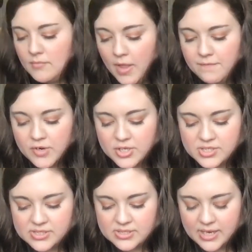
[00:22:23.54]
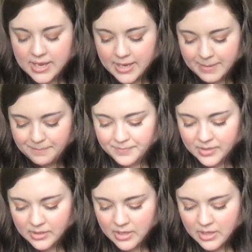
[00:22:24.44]
First, I've
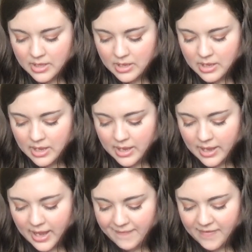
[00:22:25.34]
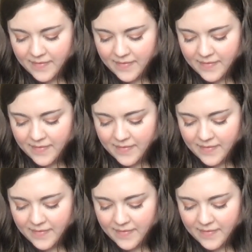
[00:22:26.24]
had